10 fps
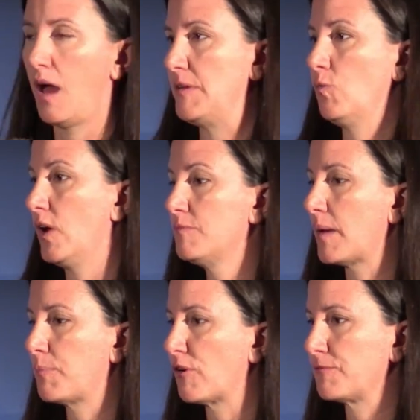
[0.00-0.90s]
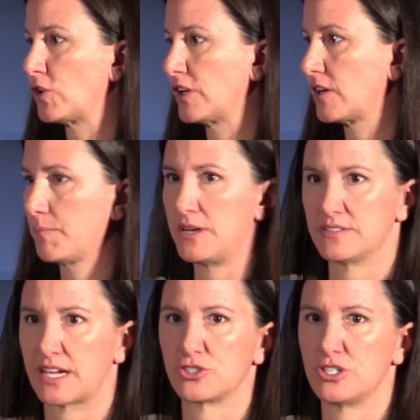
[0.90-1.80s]
I mean, one of my portfolio
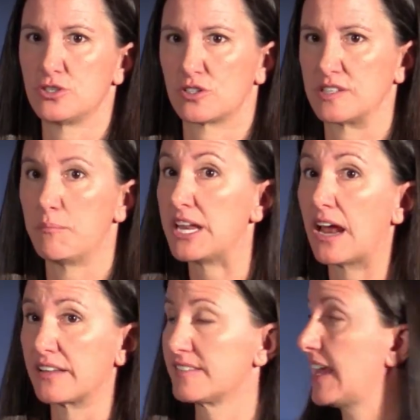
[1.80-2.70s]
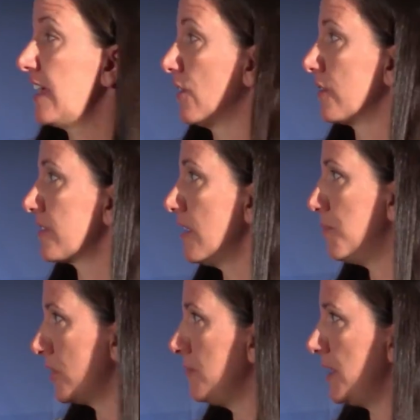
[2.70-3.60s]
companies actually took somebody out of sales and
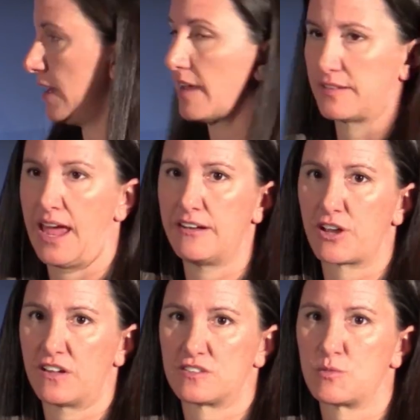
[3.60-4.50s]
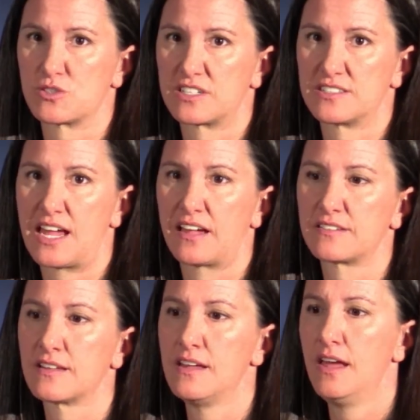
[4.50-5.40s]
put him in as head of customer
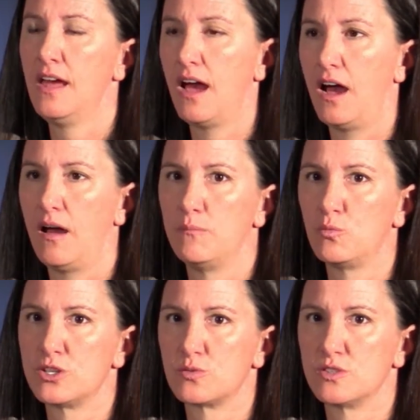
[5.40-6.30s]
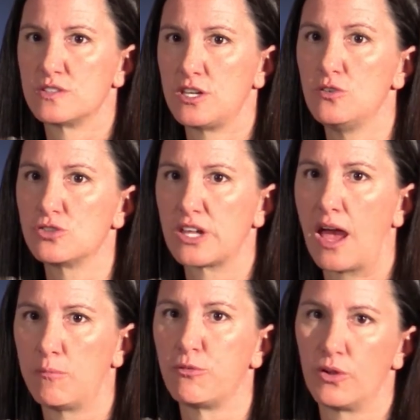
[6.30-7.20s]
success, which was hugely
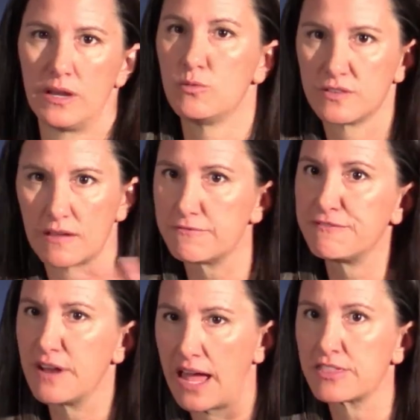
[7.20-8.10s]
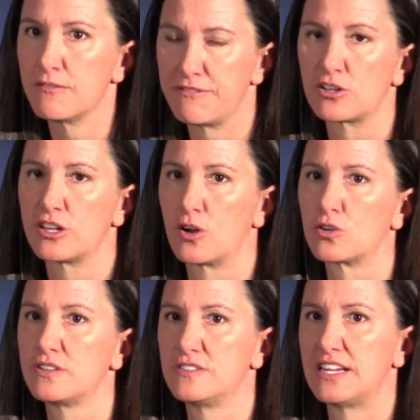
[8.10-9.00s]
helpful. And it was at the fairly
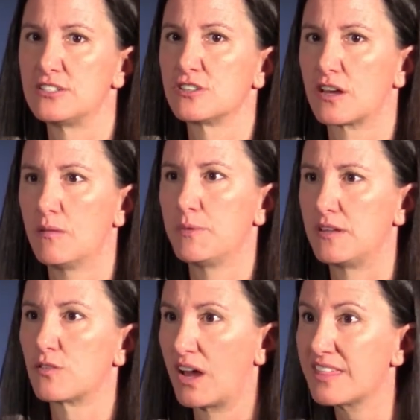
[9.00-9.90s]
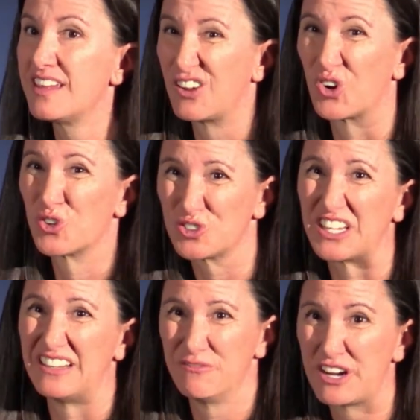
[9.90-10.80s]
early stage of the company. So I think
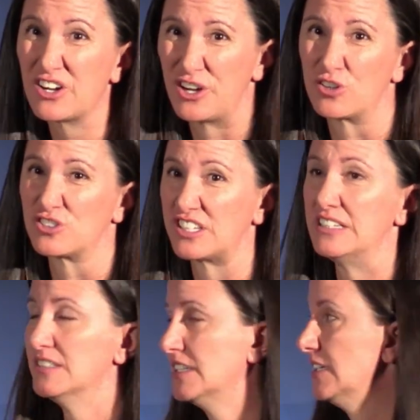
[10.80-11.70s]
early, very early.